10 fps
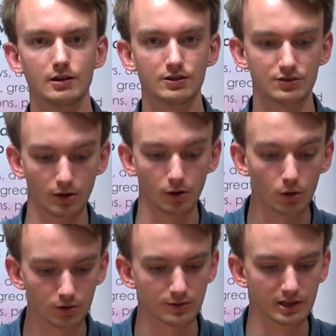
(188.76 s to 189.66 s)
So
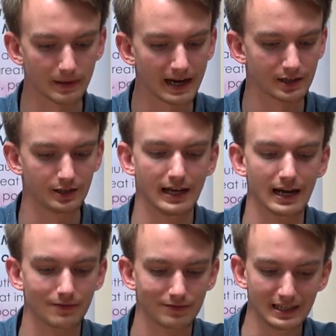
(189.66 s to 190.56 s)
also in the pack you
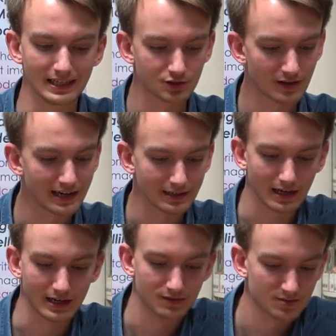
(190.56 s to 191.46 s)
get the track,
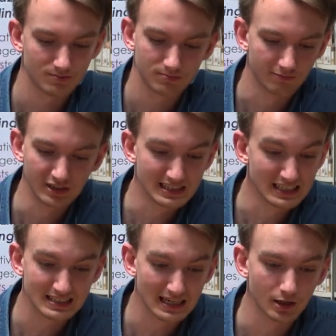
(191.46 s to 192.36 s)
and it's really
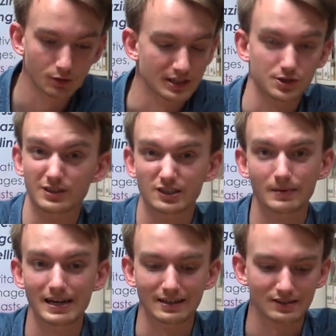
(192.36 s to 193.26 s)
detailed as you'd
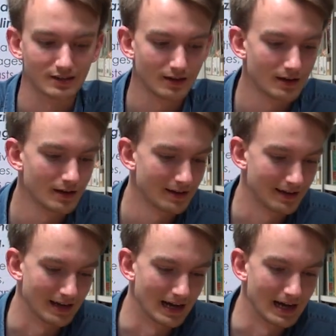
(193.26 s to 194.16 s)
expect,
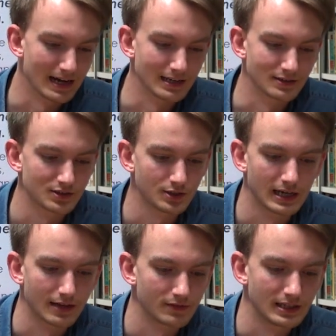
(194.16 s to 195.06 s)
and you
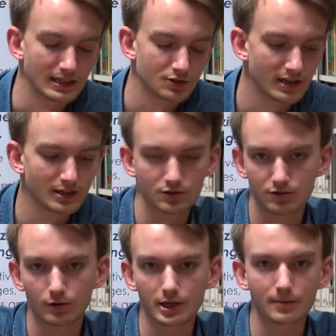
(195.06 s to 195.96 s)
get the train
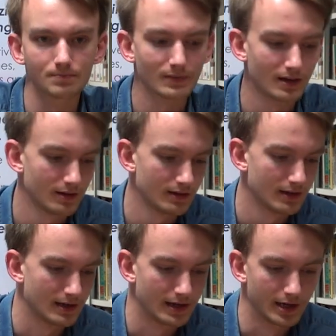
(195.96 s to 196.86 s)
controller,
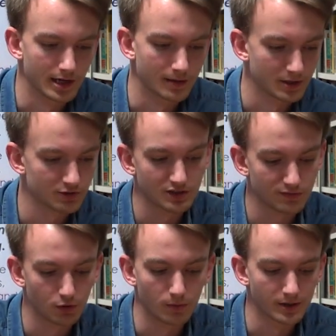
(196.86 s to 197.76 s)
a
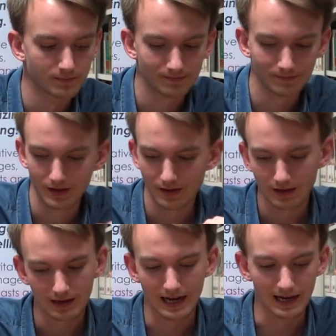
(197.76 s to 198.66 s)
transformer,
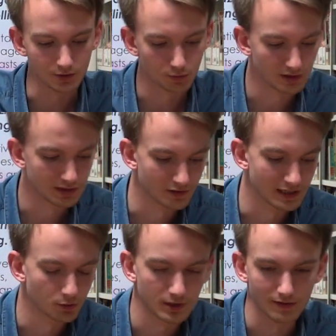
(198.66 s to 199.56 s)
and all the other
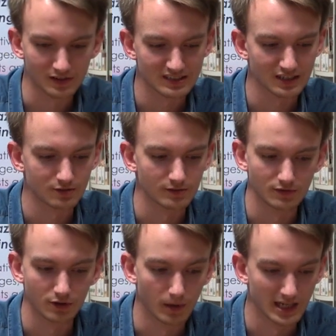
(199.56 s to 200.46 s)
little kind of
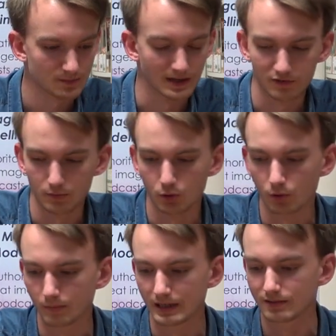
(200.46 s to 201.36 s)
accessories you might expect from a
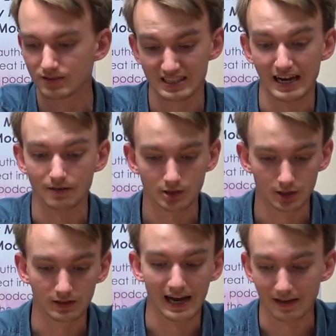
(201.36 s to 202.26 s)
Hornby set
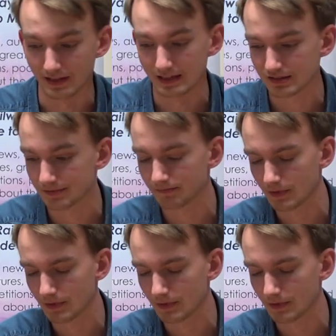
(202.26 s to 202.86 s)
you get in this.